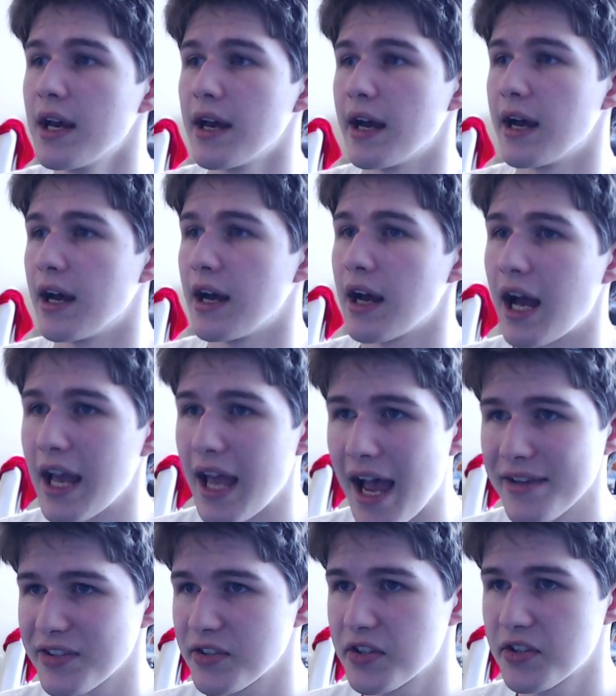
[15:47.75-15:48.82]
I
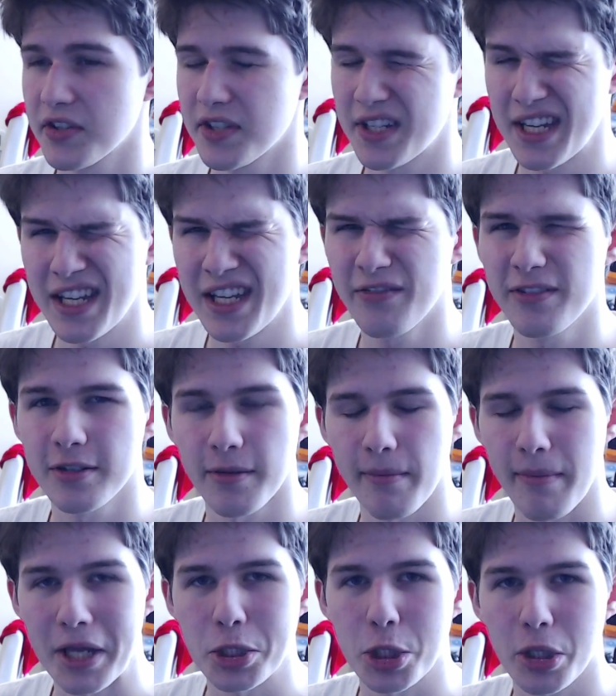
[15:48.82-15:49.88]
asked Steve to
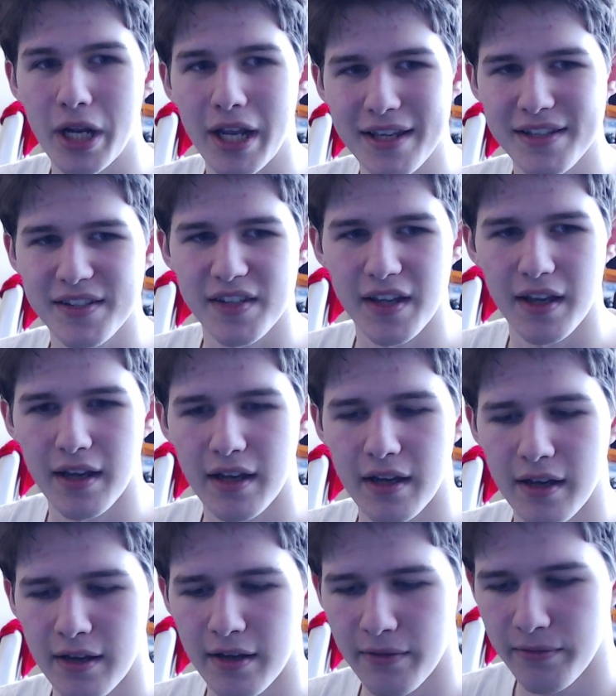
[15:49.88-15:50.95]
measure his
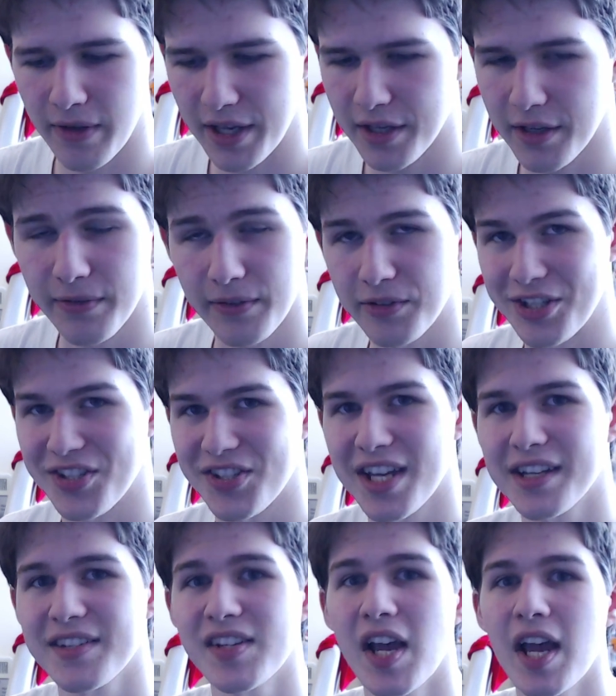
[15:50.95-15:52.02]
VEGA
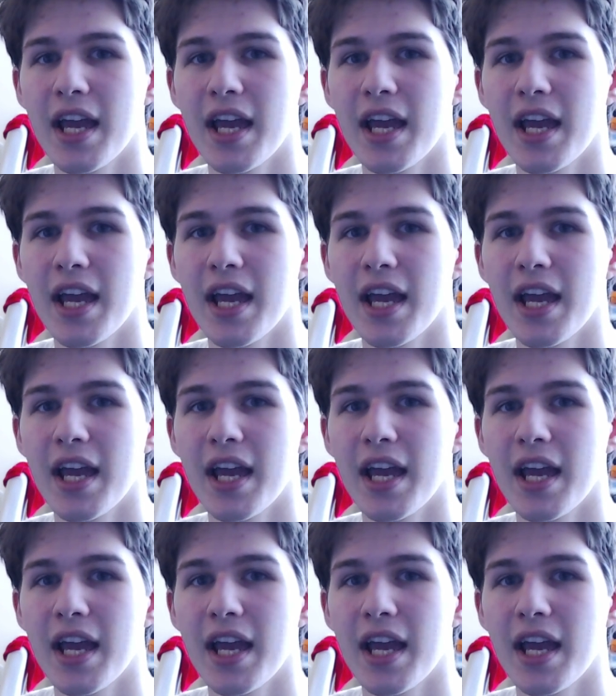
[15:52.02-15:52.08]
56.